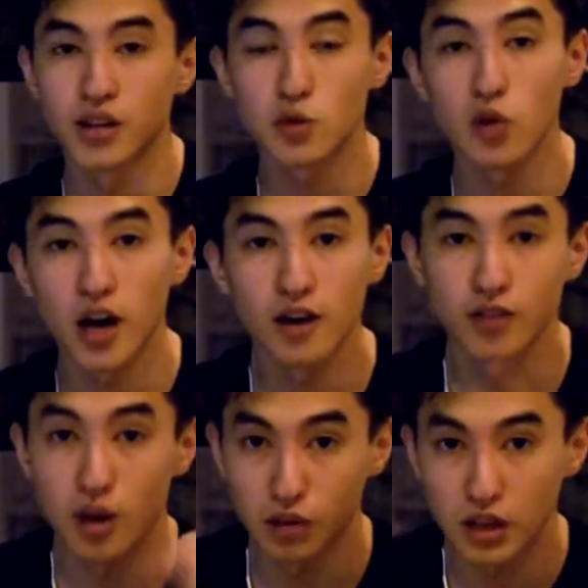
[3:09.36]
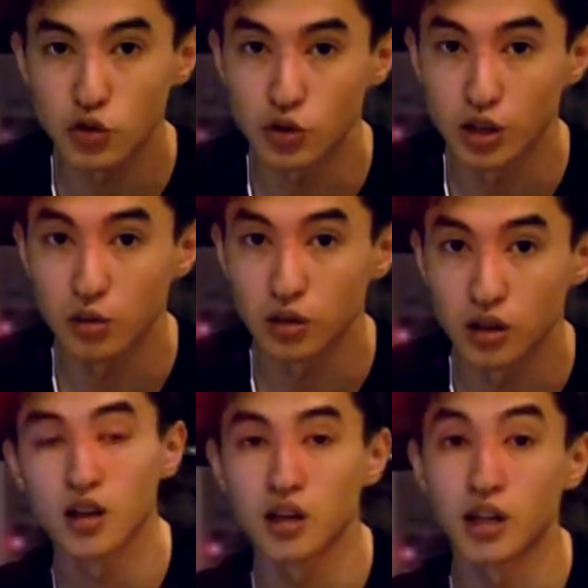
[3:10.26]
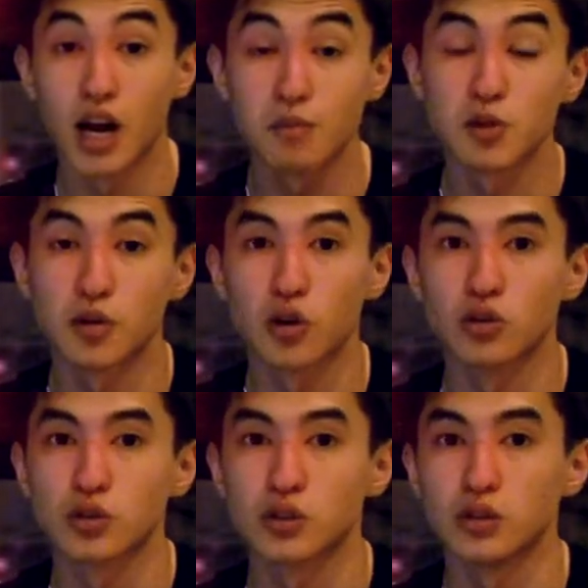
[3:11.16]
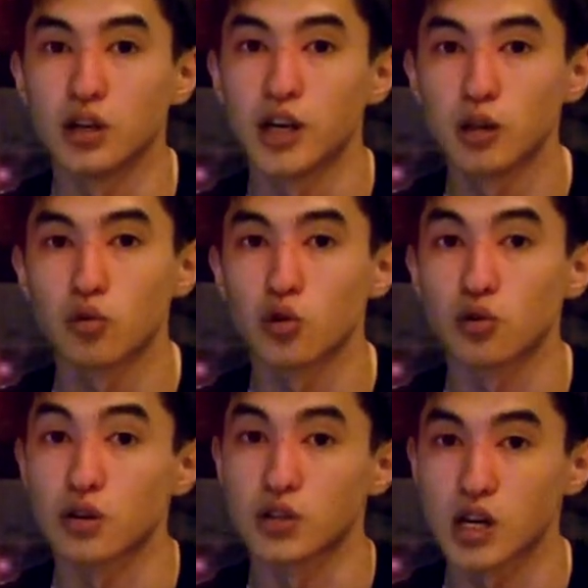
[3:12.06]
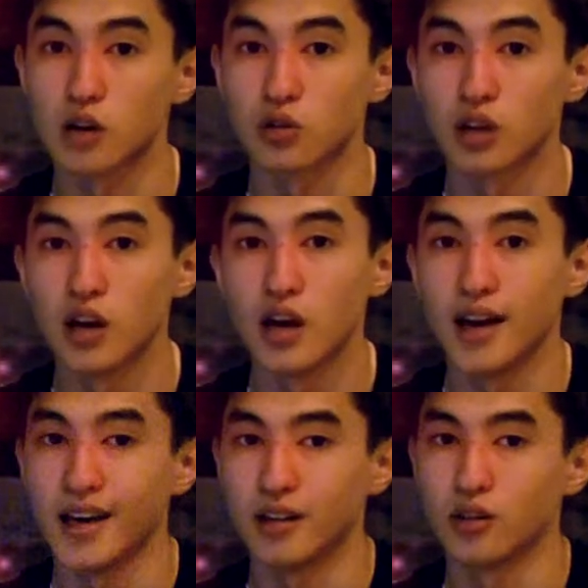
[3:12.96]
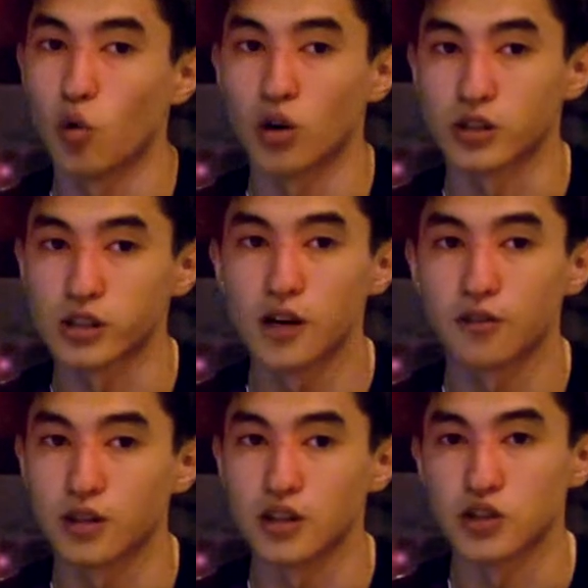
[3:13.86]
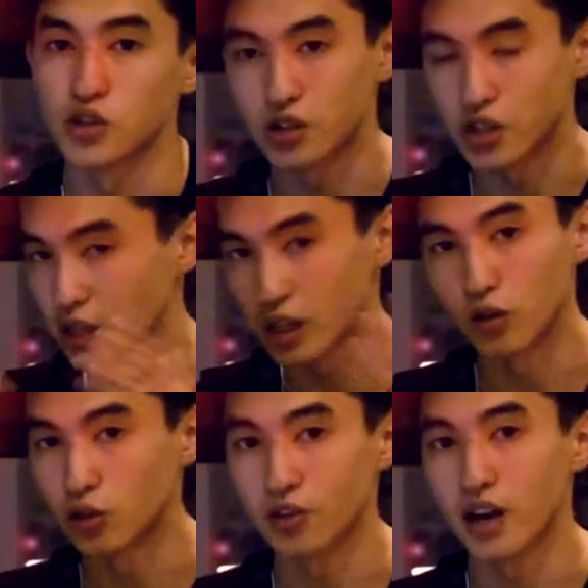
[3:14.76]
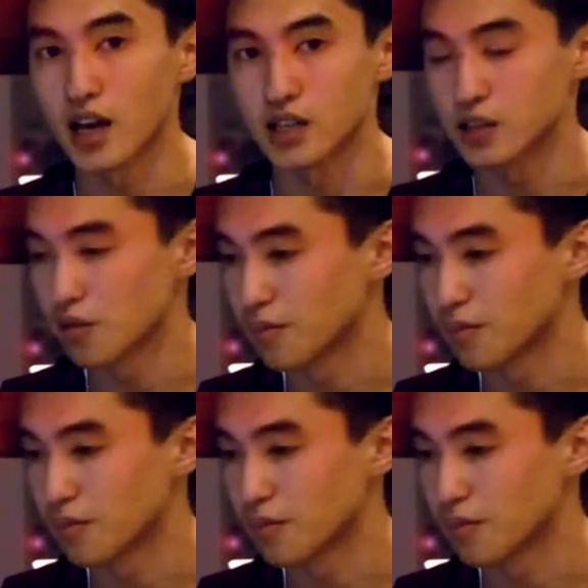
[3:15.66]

Next we have a planetary nebula. It happens because the helium core runs out, and what's left is just a cloud of a gas.